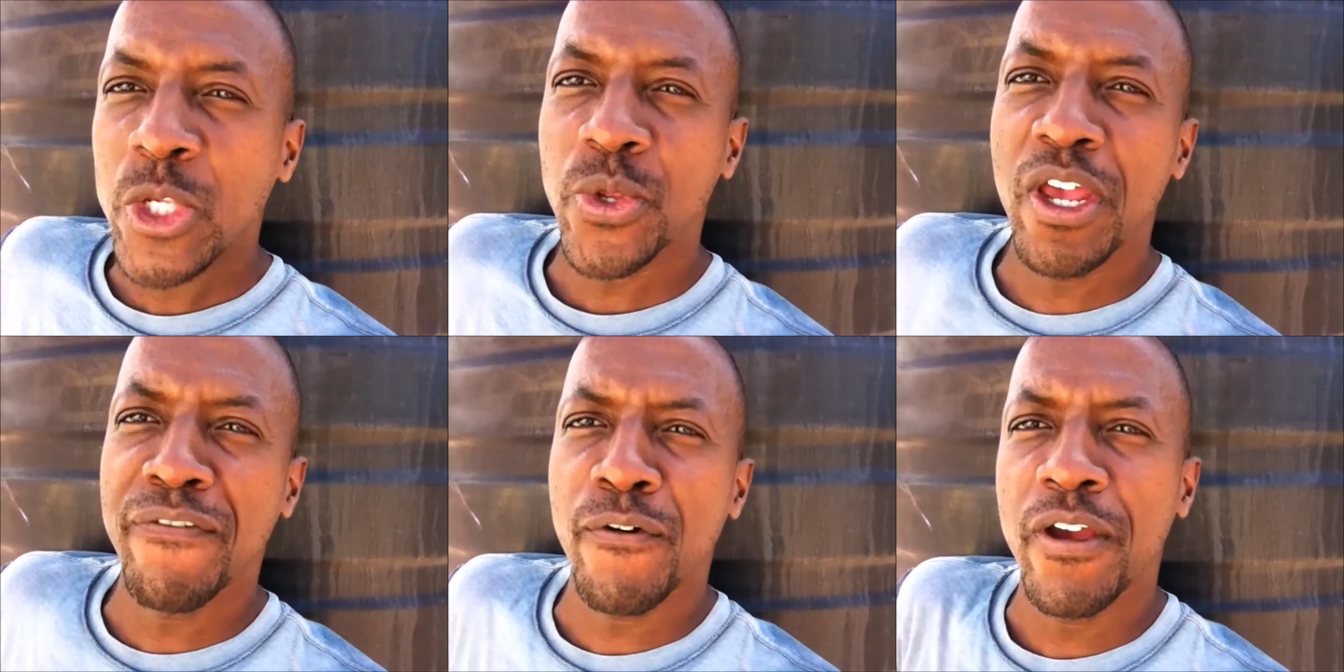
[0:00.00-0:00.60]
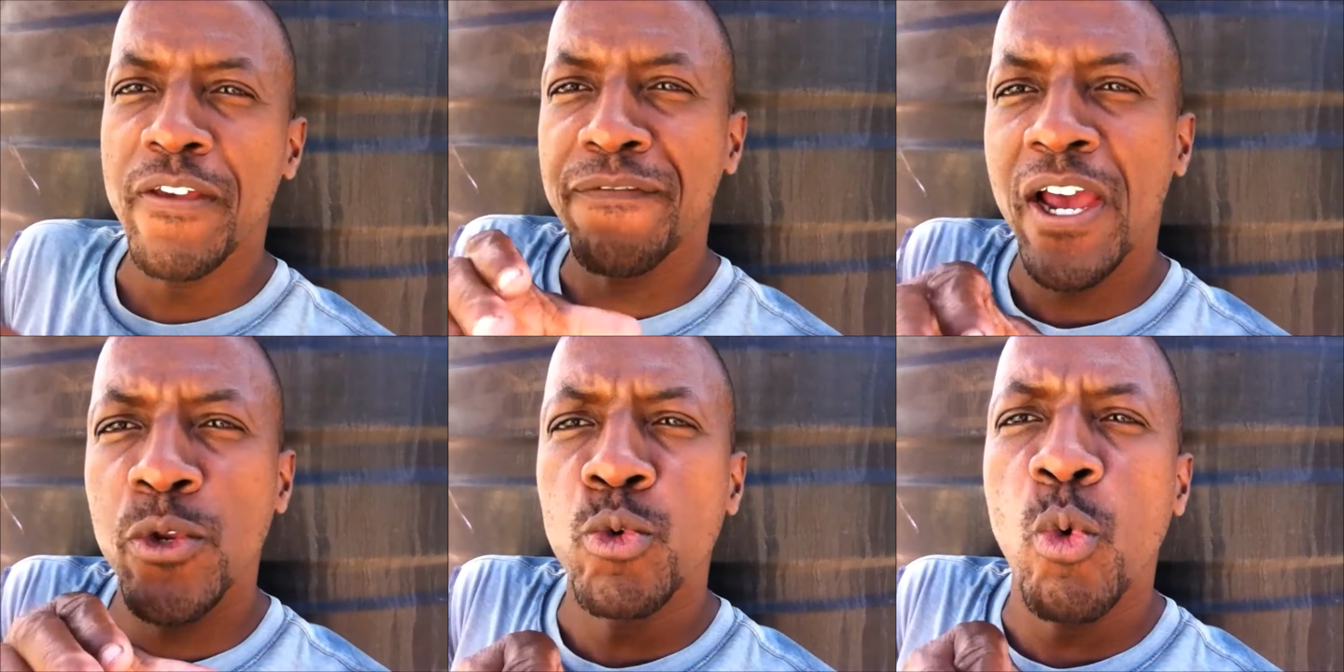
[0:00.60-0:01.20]
So therefore, if
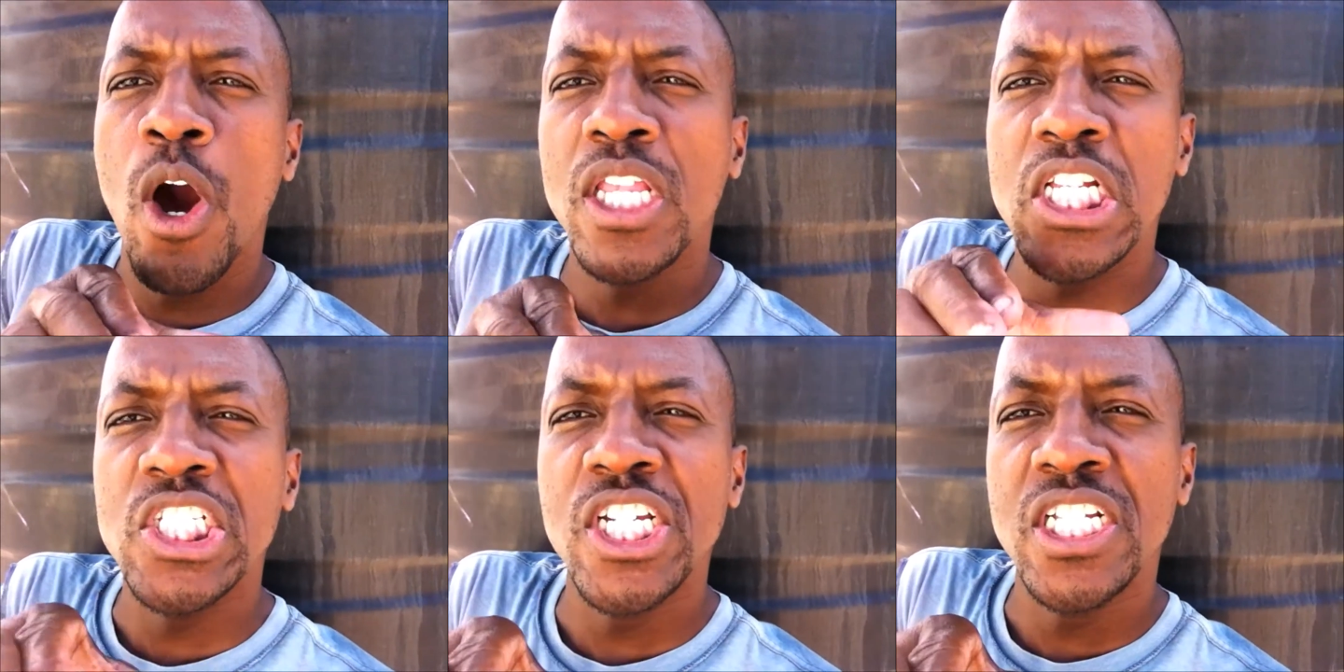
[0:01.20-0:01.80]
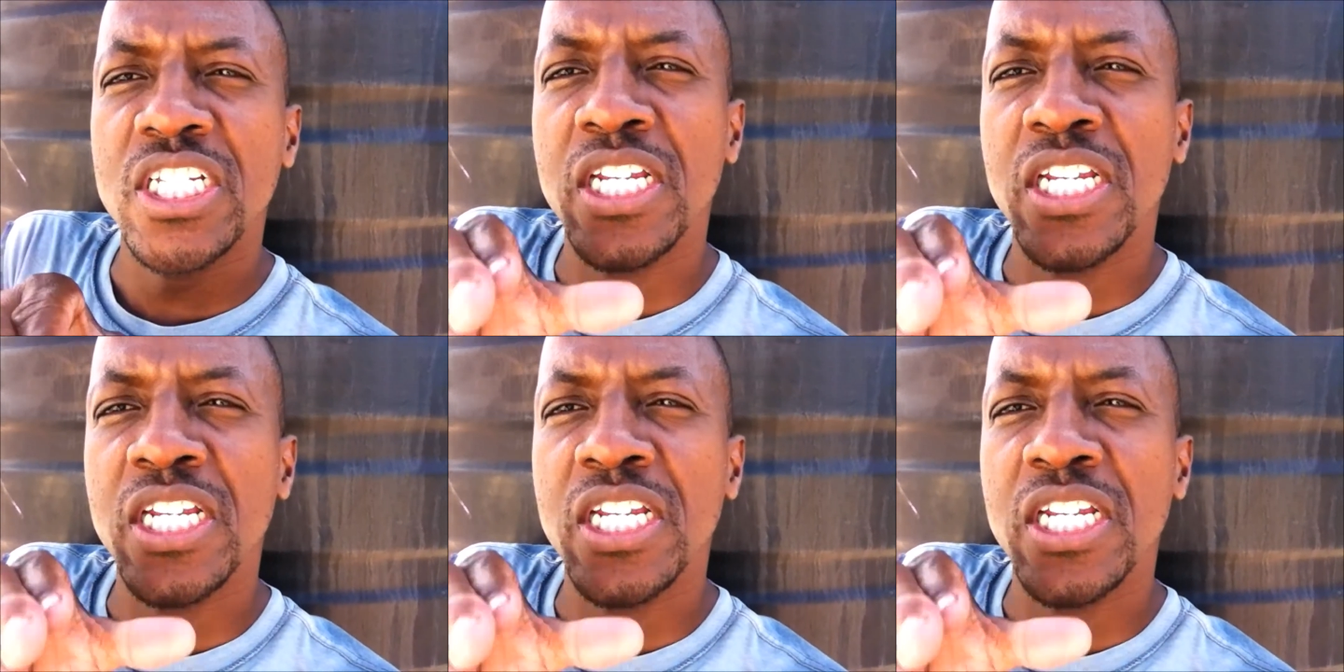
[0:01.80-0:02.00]
I do water change